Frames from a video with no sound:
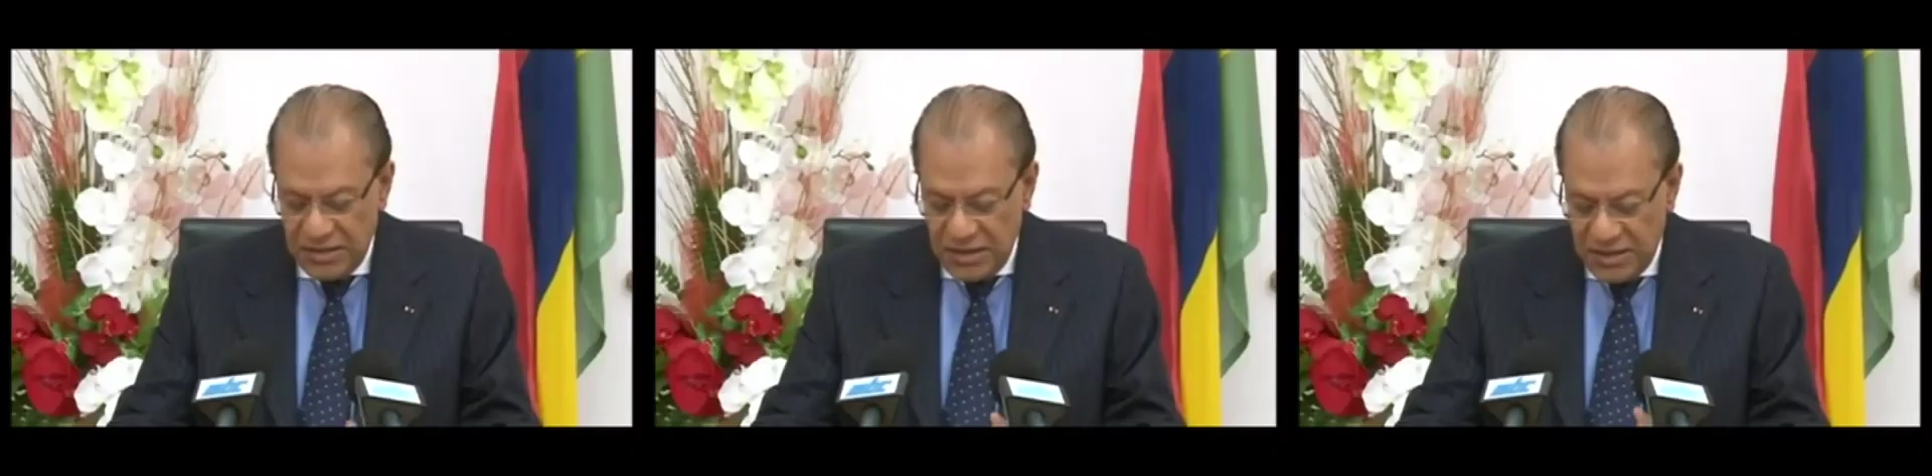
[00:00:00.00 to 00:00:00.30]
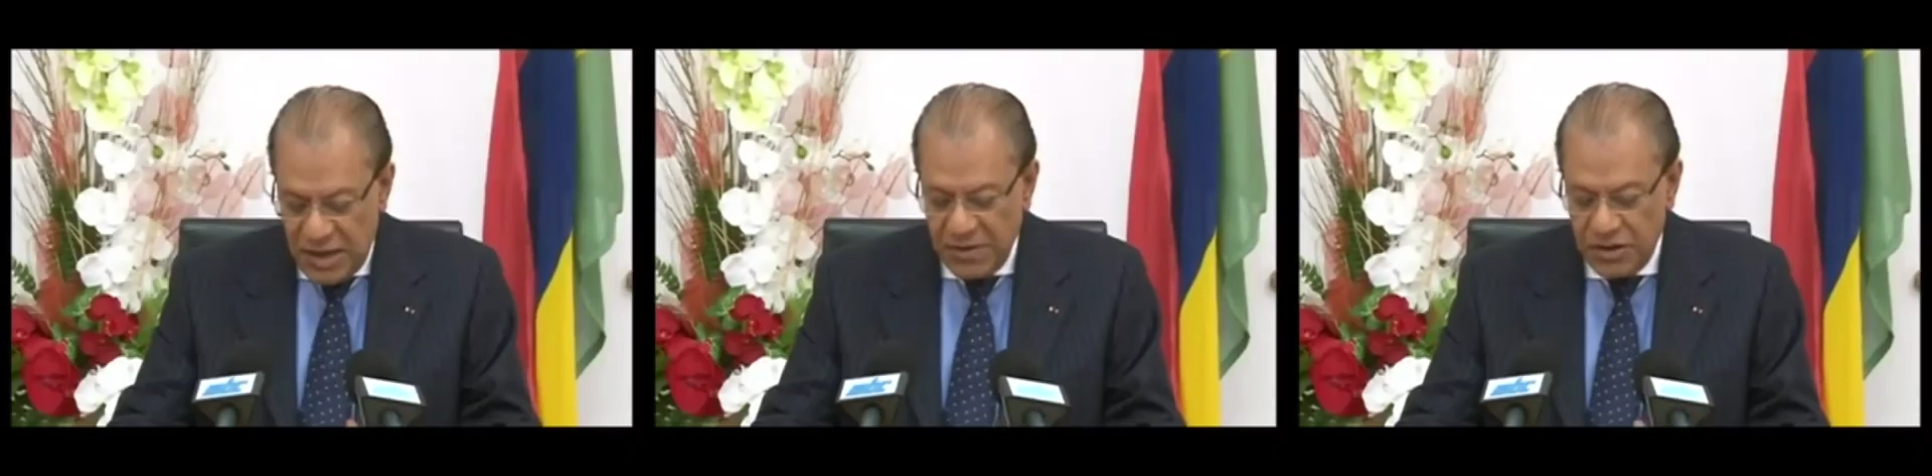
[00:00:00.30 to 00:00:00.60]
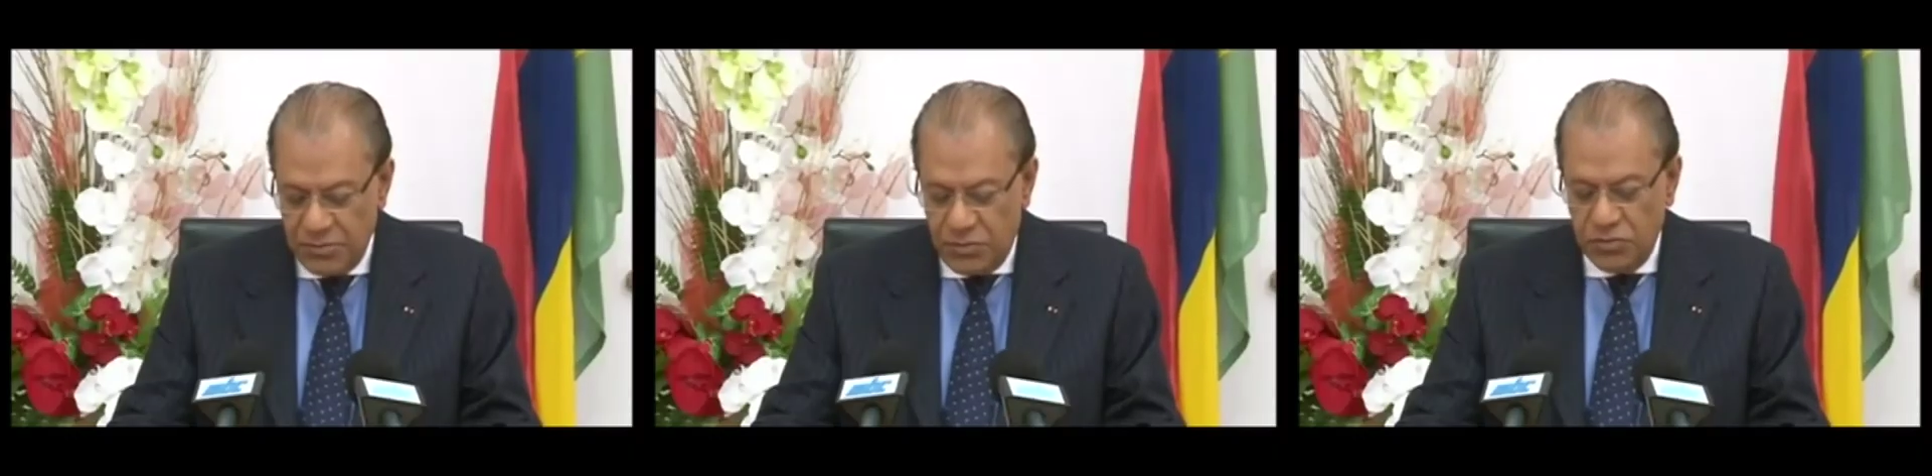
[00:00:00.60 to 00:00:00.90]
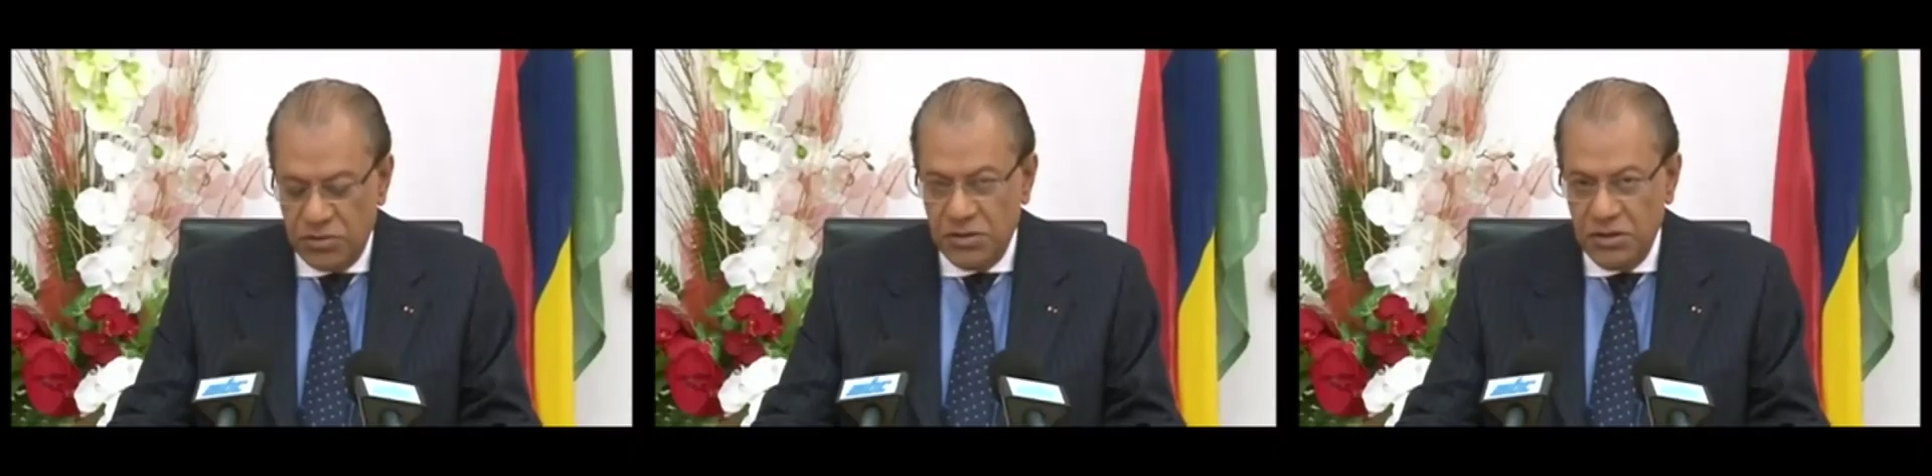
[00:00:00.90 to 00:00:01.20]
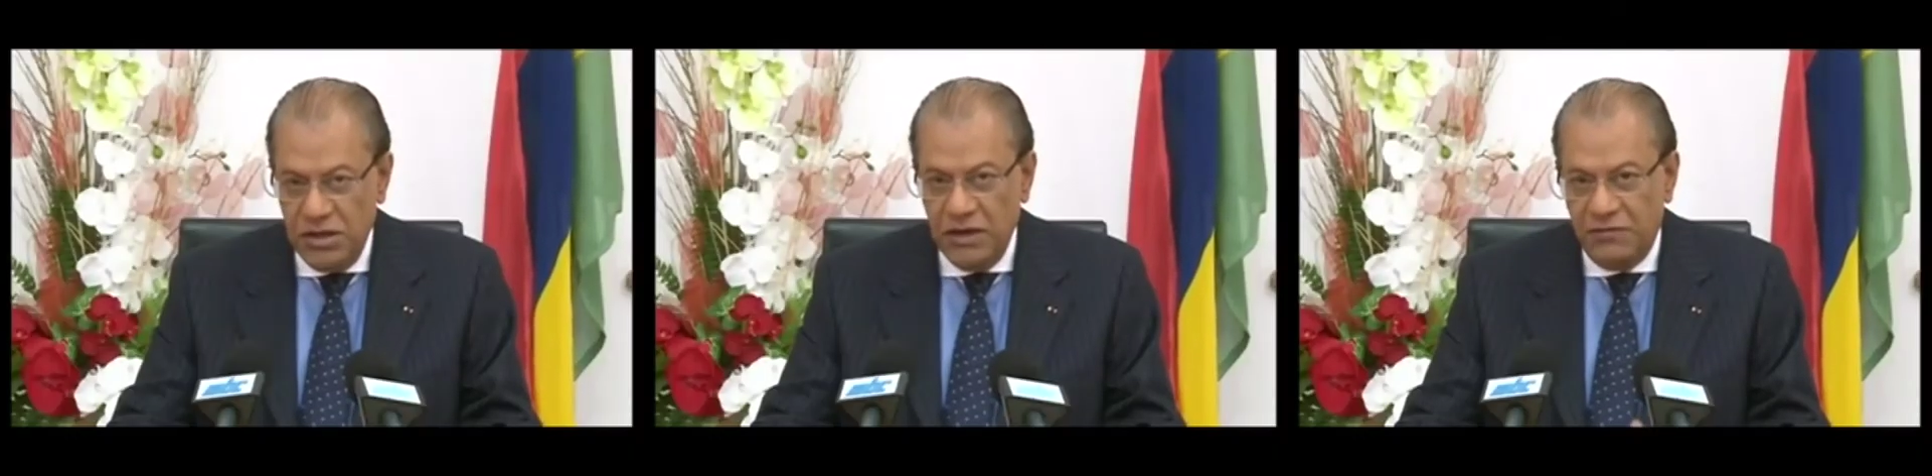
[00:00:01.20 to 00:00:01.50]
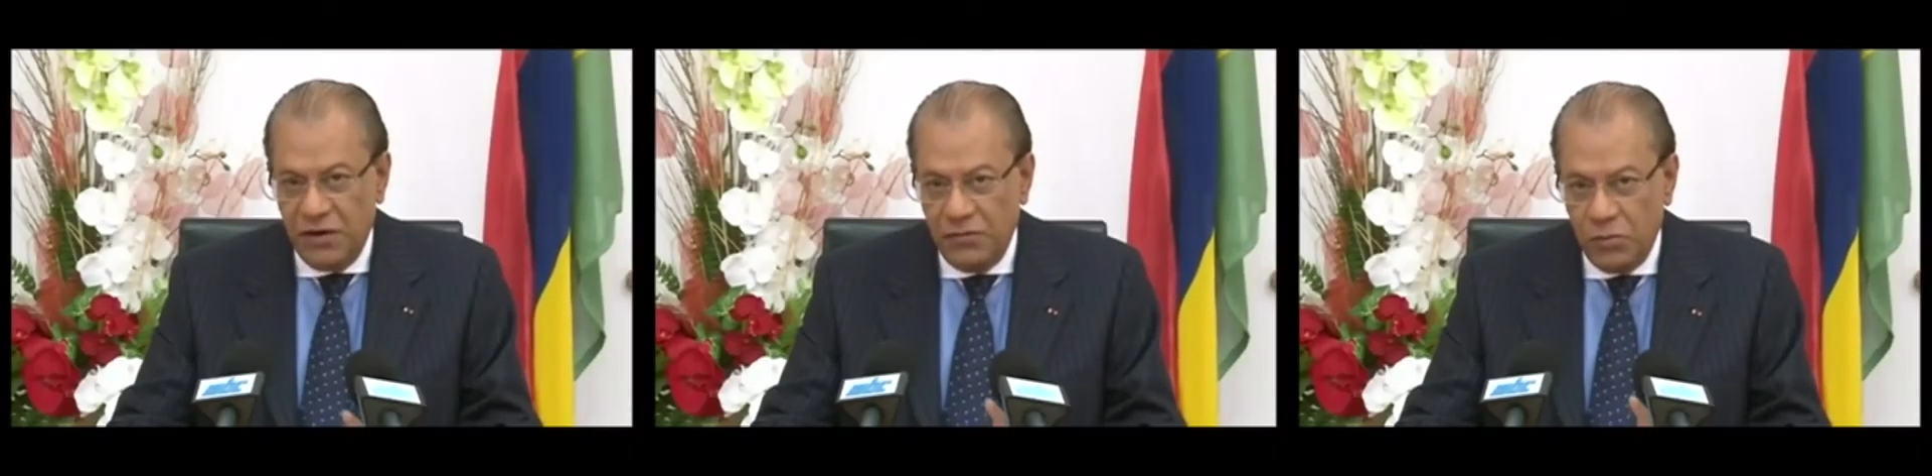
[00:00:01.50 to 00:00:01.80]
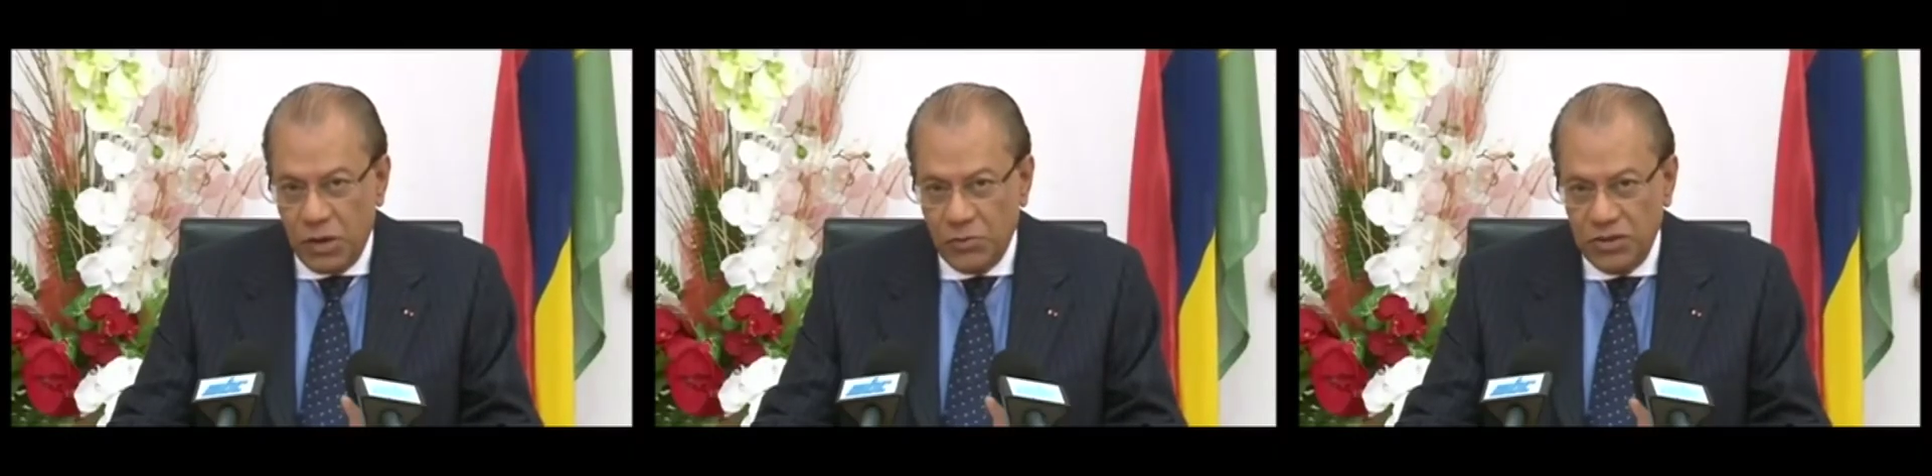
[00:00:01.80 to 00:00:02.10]
is a damning report. In fact,
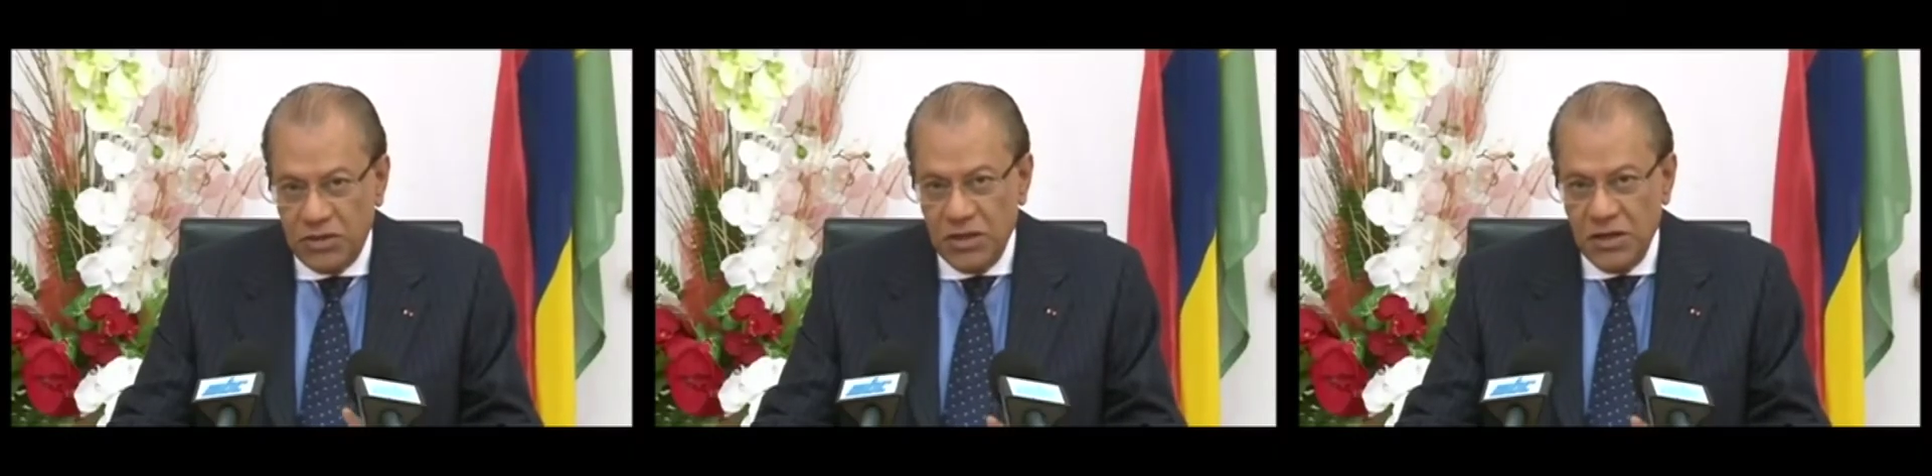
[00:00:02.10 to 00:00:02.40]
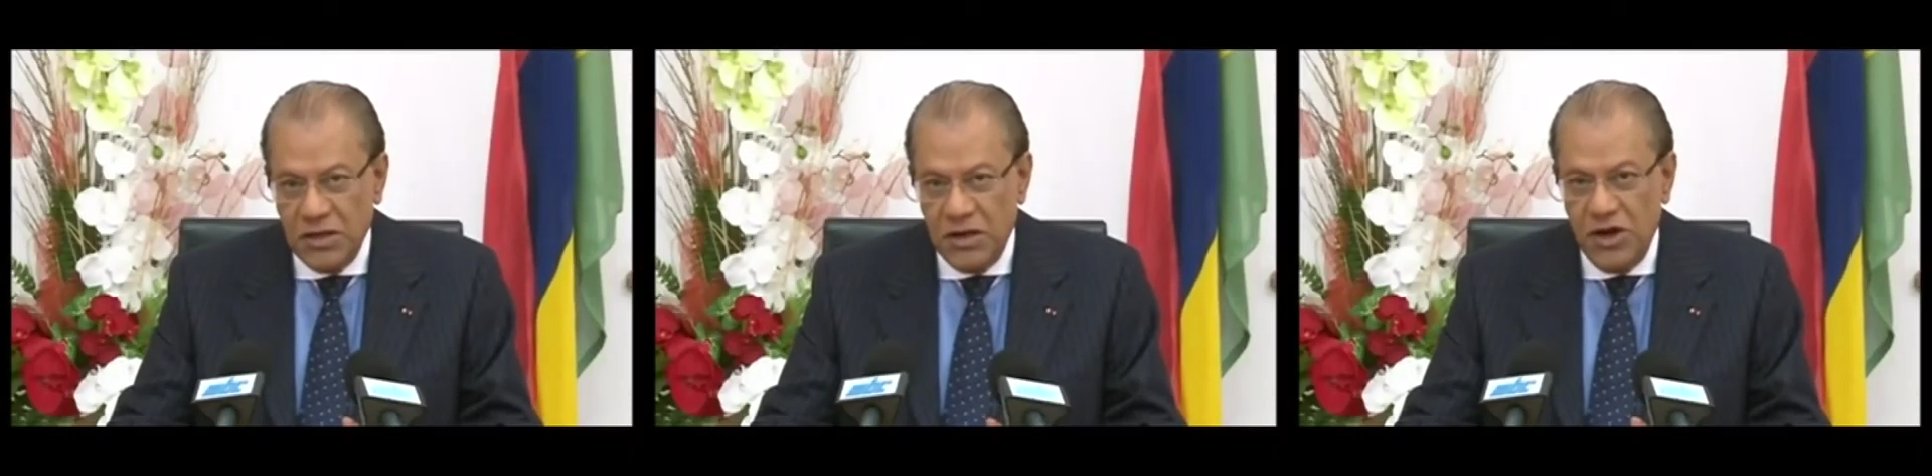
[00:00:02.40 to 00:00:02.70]
from what we see,